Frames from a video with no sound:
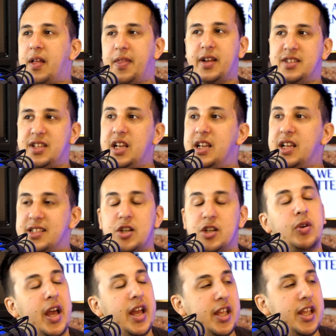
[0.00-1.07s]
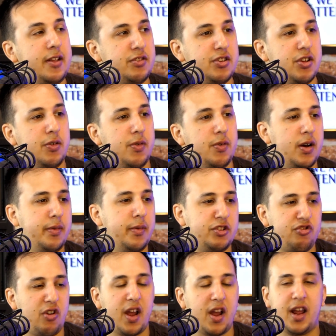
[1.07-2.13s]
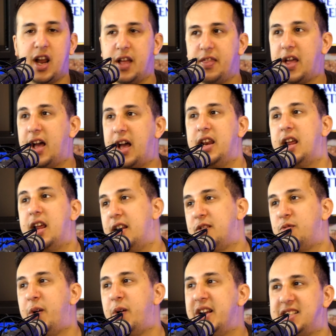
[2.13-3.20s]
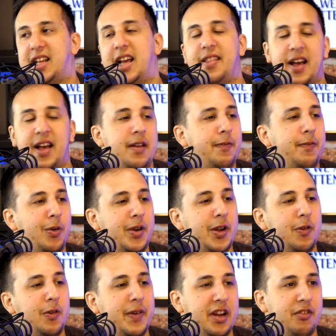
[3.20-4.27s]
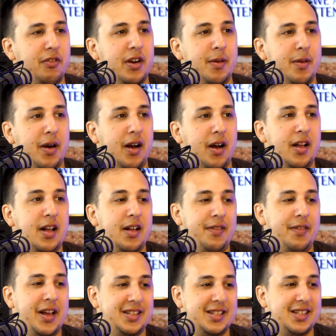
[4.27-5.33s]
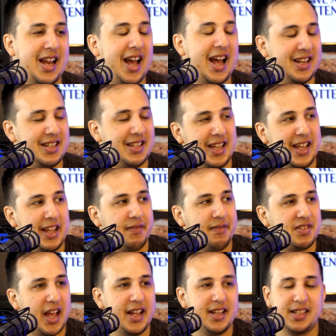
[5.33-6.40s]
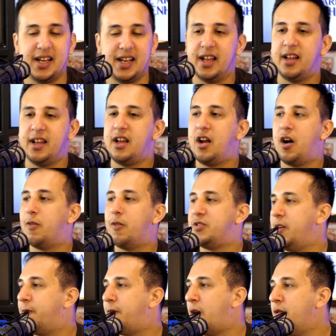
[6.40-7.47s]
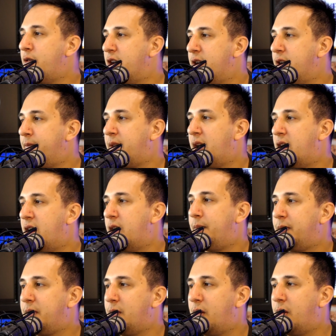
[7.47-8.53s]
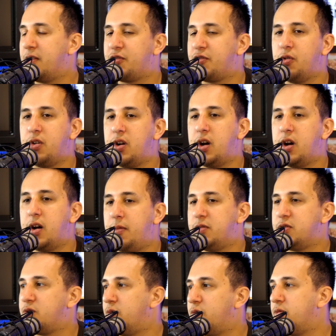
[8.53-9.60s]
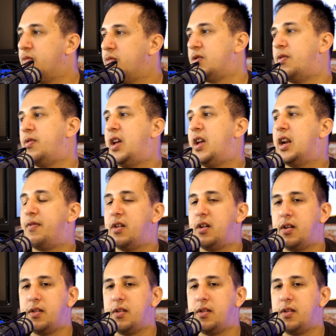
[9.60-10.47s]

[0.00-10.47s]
the City is still getting used to um, a striker like that. And it is weird to say that in a 4-0 victory, but mm. that's the standard City upset, isn't it? Obviously, Foden um, scored a, was was on the end of the